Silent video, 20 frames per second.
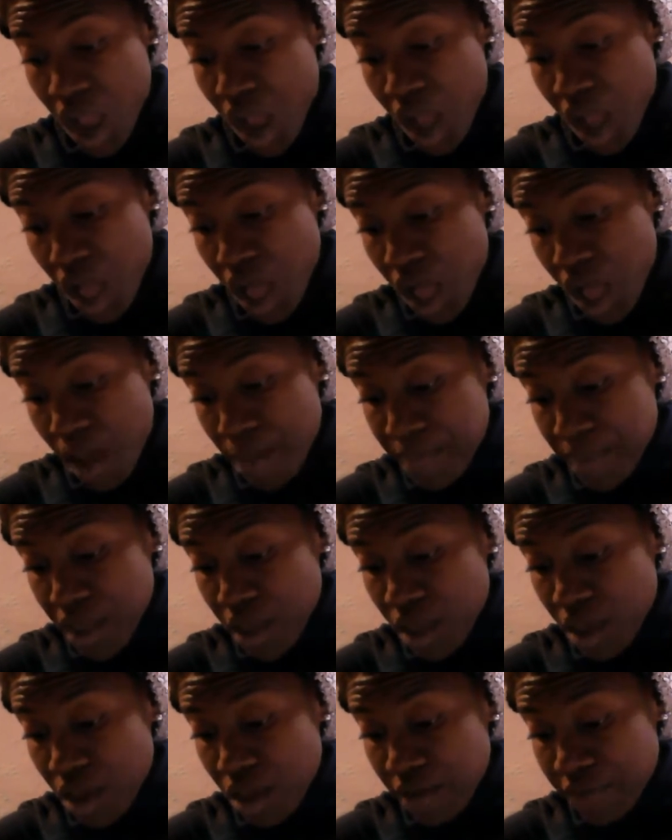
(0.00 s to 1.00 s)

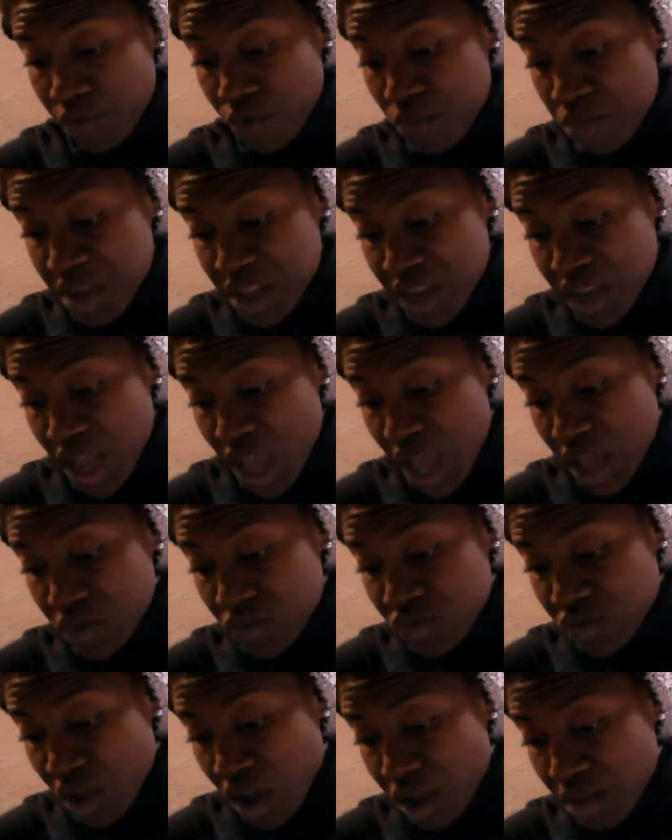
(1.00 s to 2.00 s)
if you meet a guy
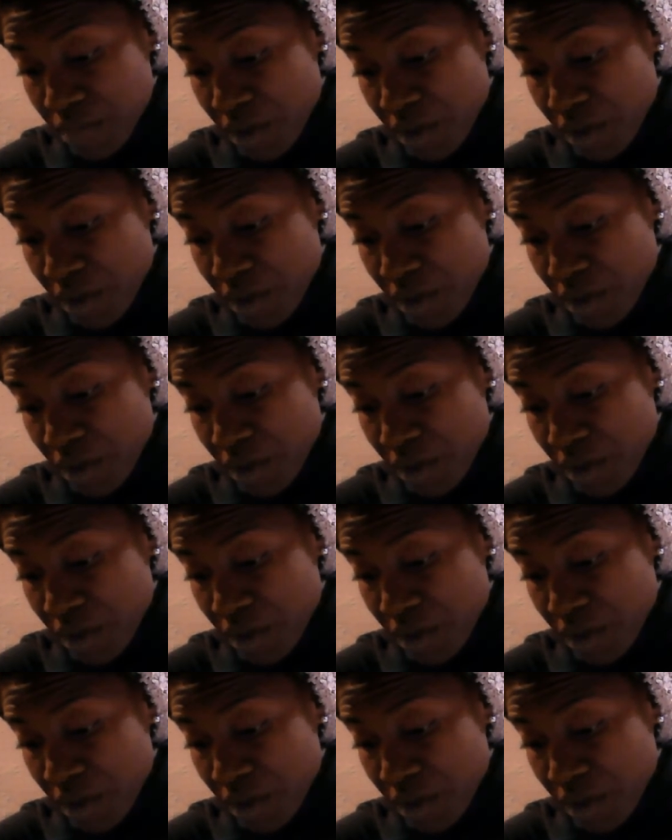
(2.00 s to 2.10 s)
who's talking